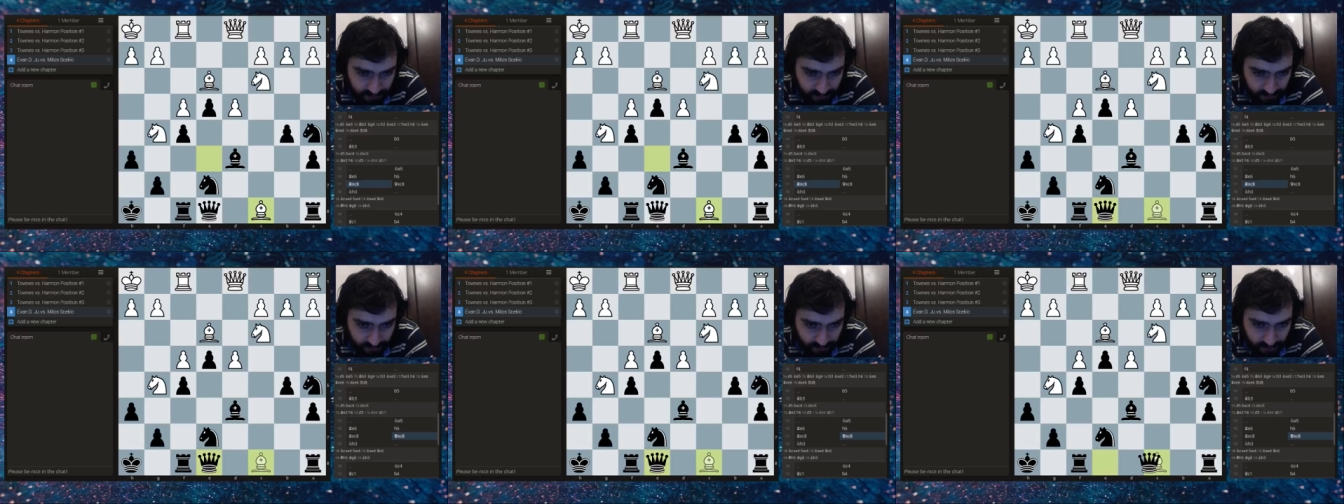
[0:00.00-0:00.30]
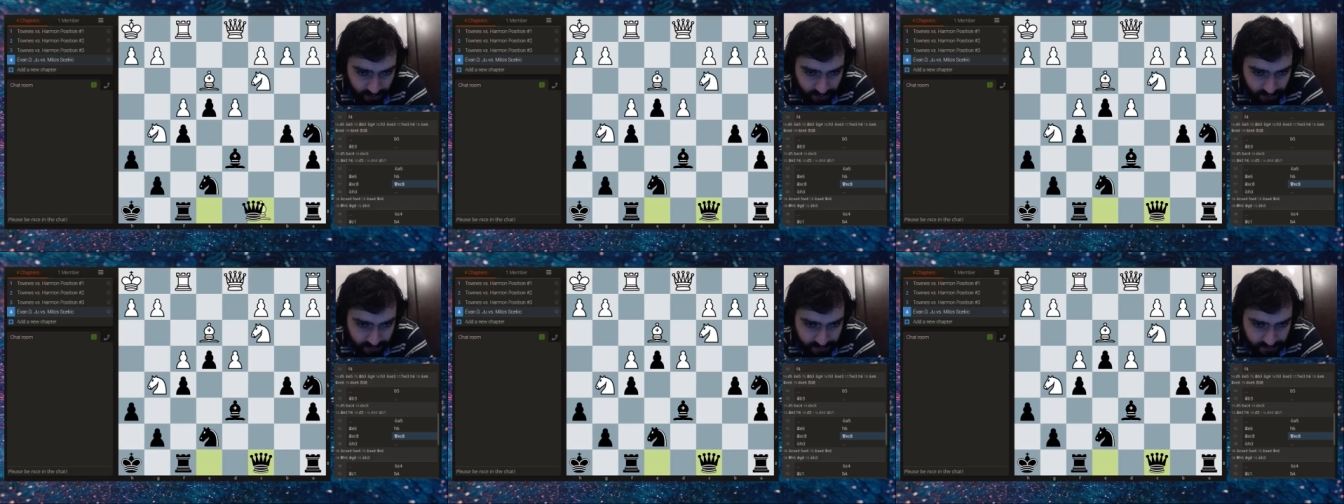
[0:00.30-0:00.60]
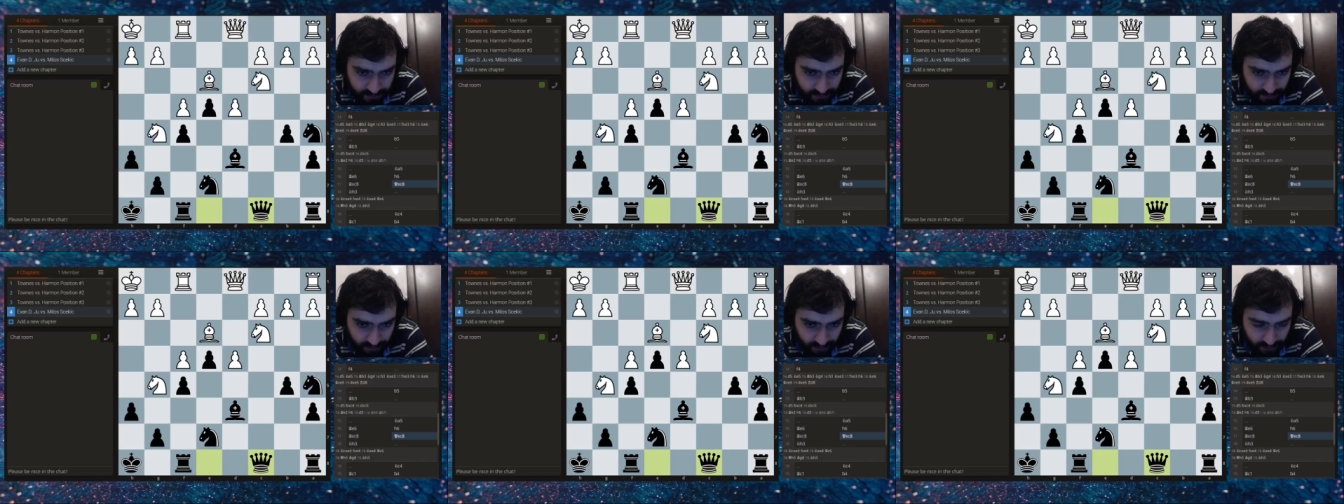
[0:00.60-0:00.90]

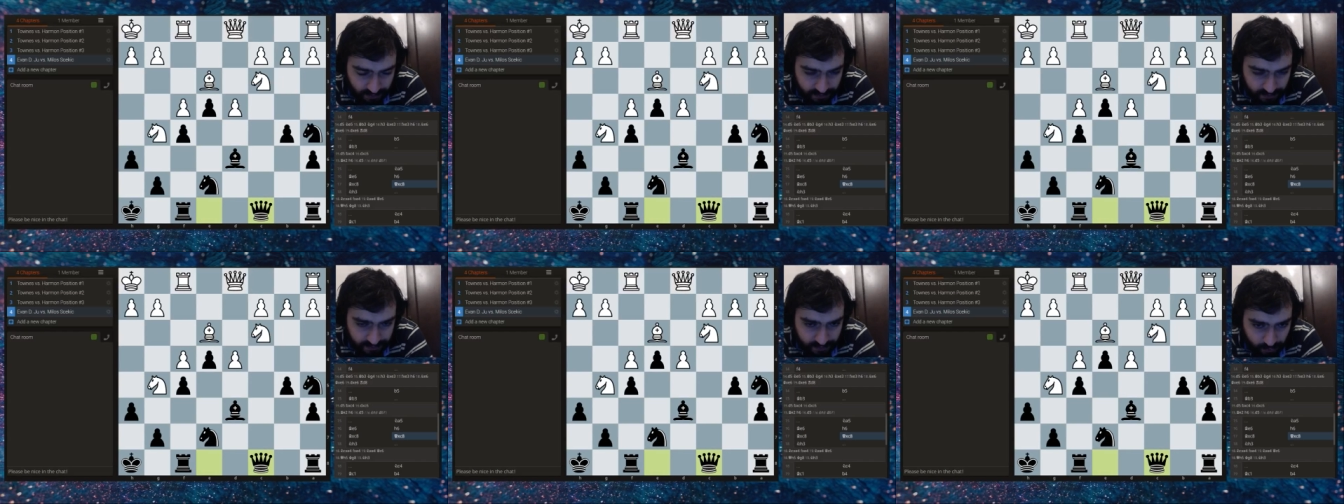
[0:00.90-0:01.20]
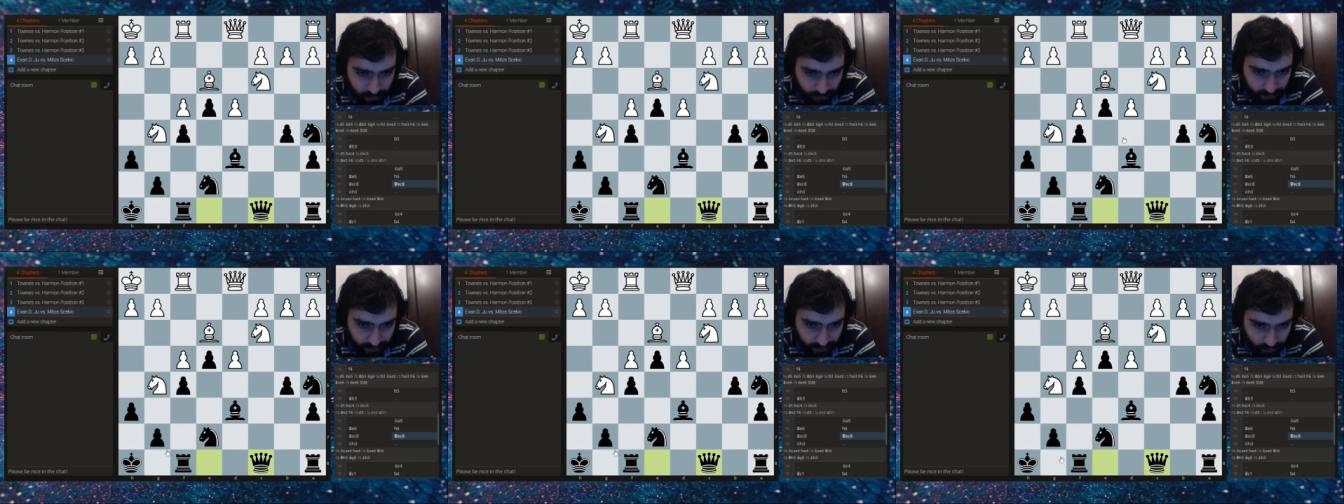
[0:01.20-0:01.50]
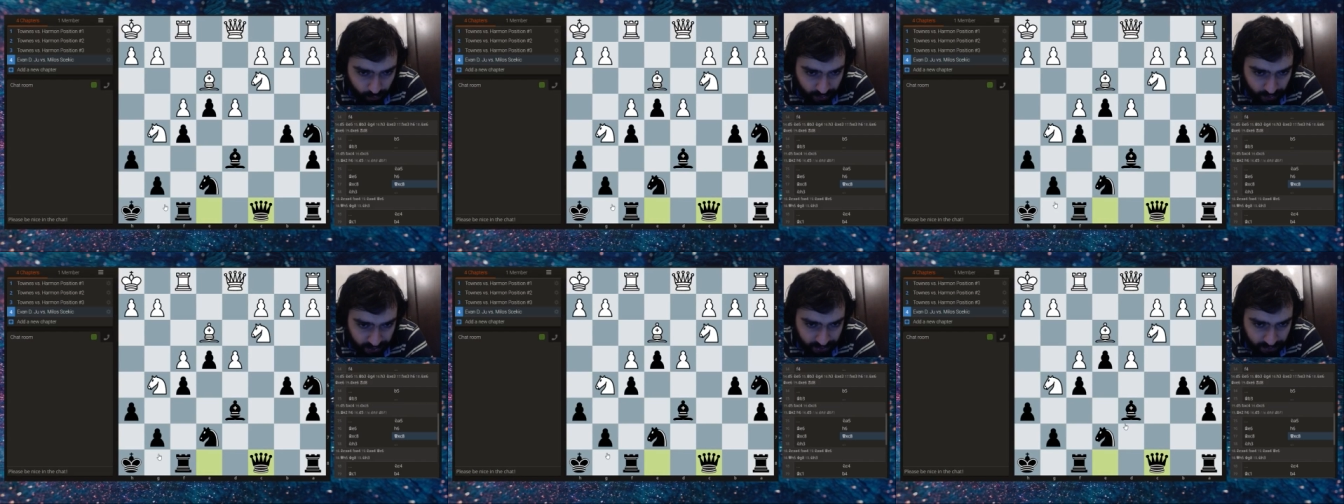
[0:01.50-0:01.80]
Takes with the
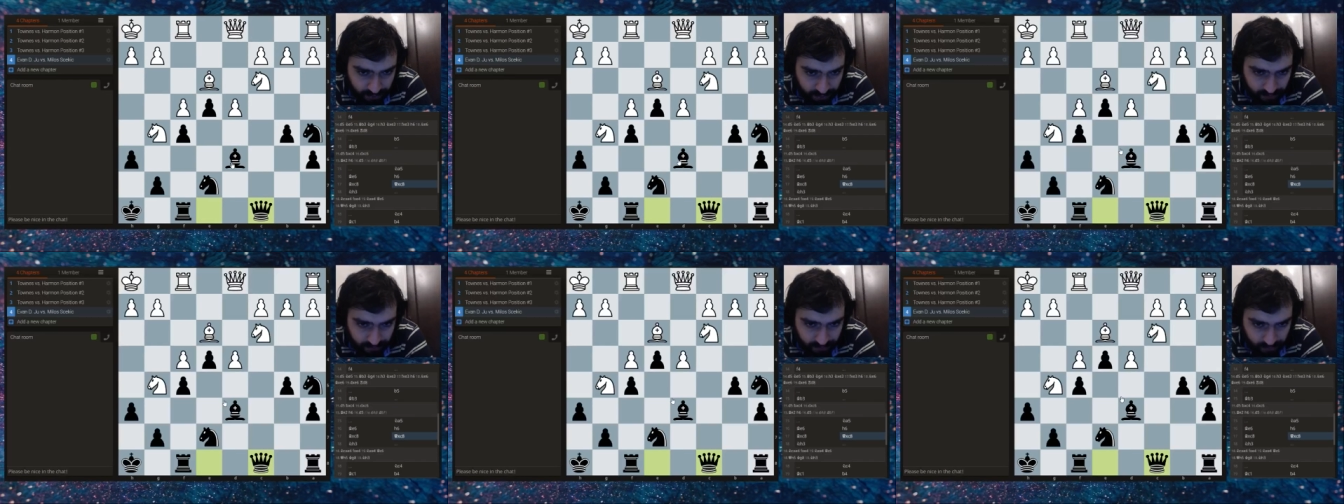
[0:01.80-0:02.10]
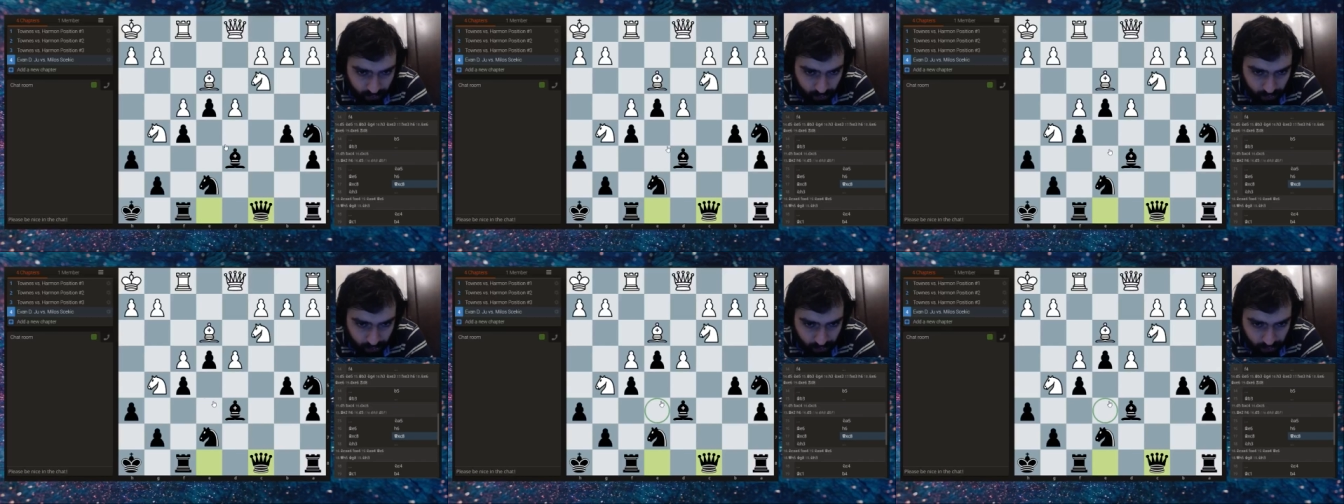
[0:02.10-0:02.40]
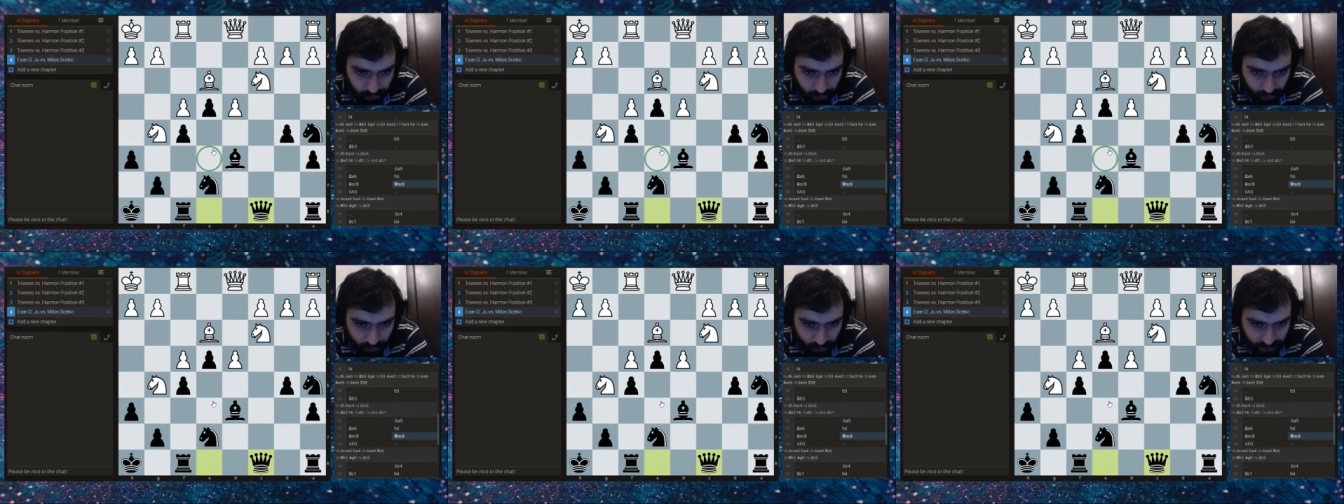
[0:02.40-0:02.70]
queen to
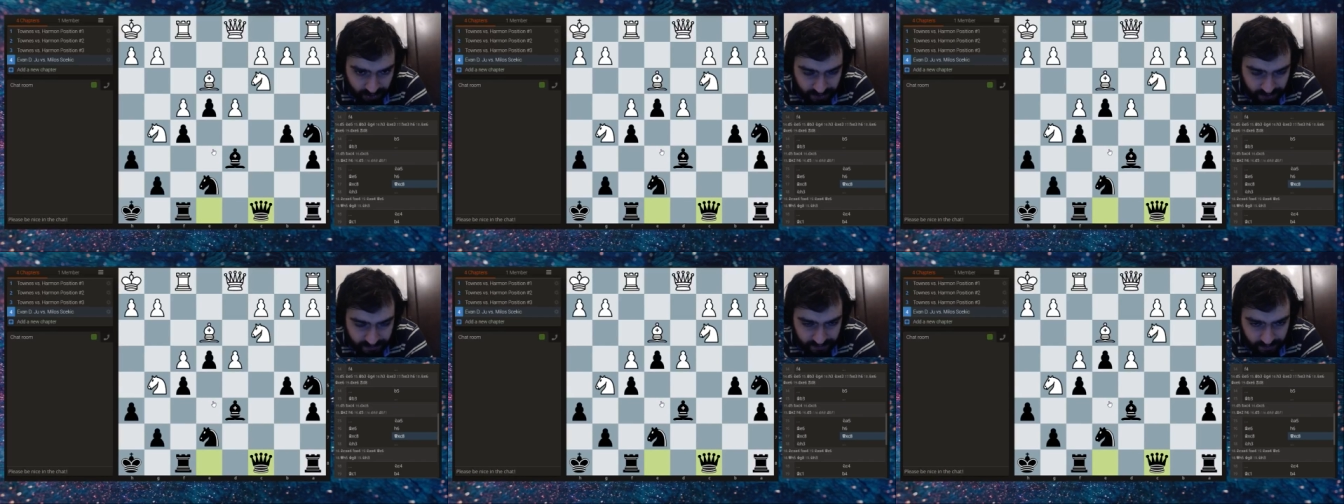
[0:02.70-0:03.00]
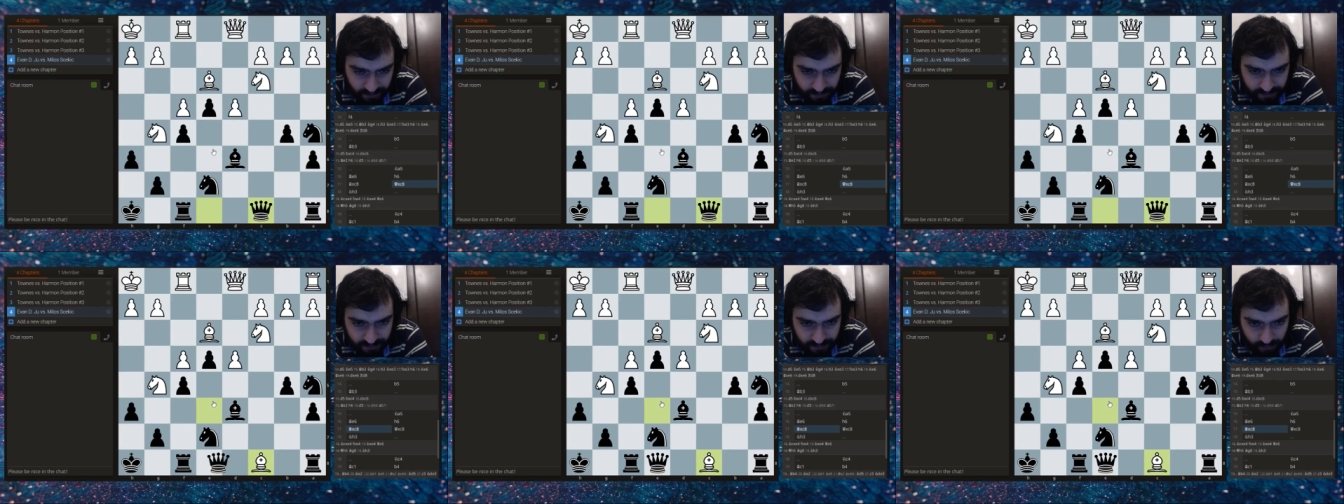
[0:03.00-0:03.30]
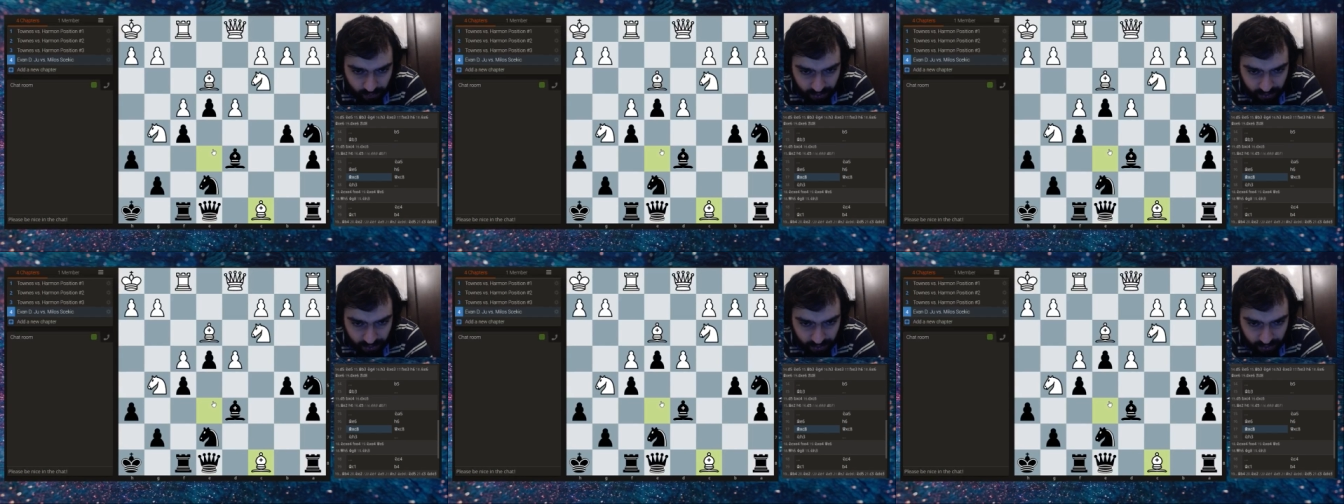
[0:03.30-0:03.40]
control e6.